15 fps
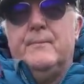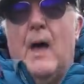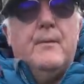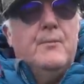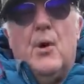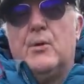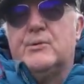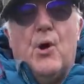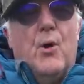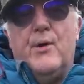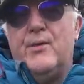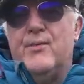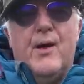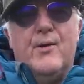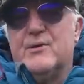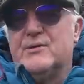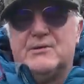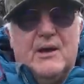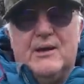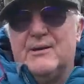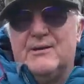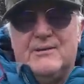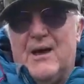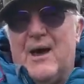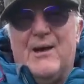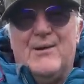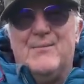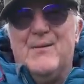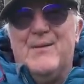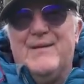I'm not going there a second
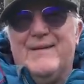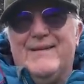time."